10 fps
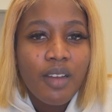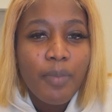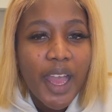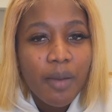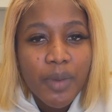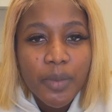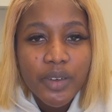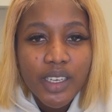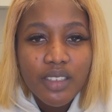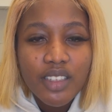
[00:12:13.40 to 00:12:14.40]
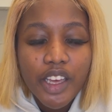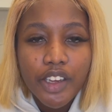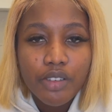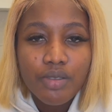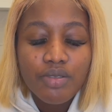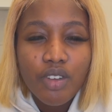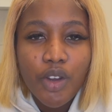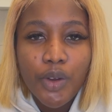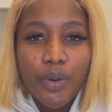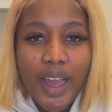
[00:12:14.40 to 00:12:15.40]
bad memories there,
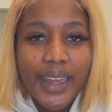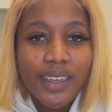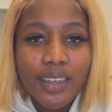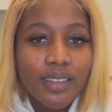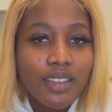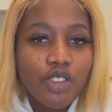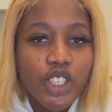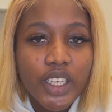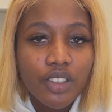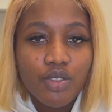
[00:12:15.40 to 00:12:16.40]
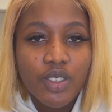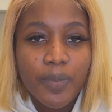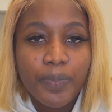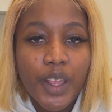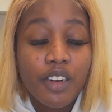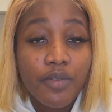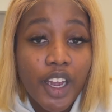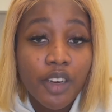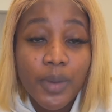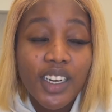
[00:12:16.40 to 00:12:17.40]
so I needed to change the
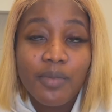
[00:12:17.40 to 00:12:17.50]
environment.